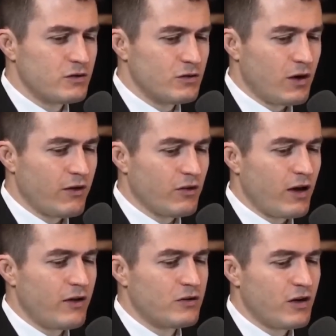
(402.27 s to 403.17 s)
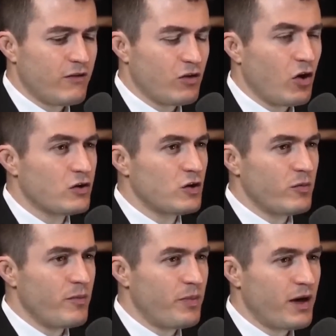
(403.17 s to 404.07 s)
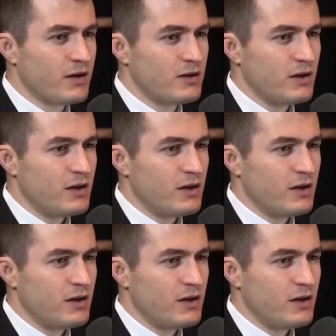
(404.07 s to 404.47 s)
to have a long-term impact,